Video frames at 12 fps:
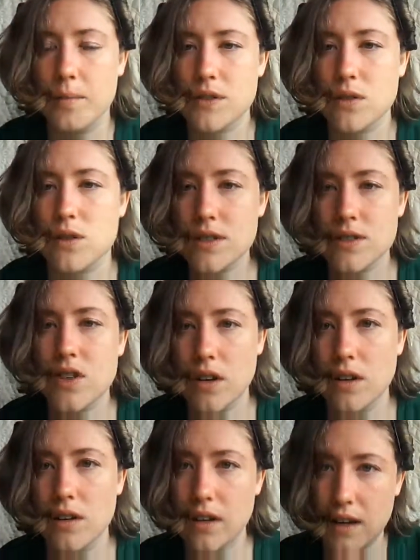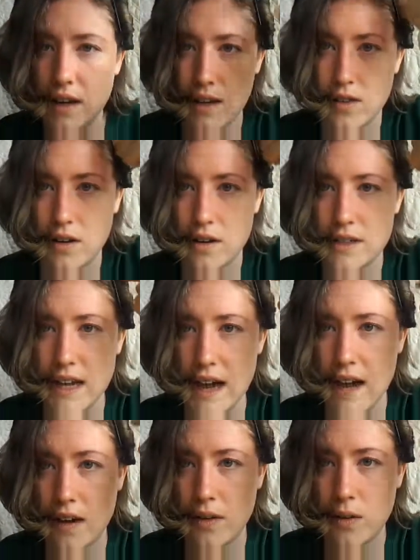So just curl it either
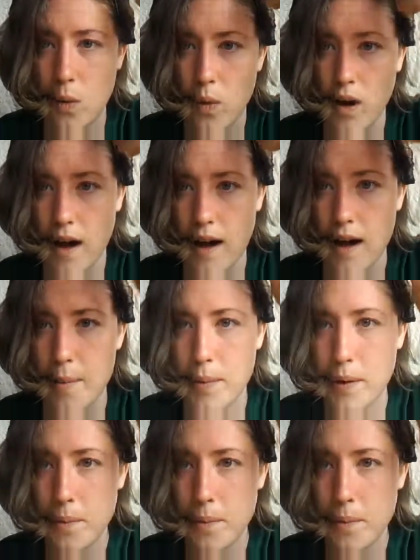down or up,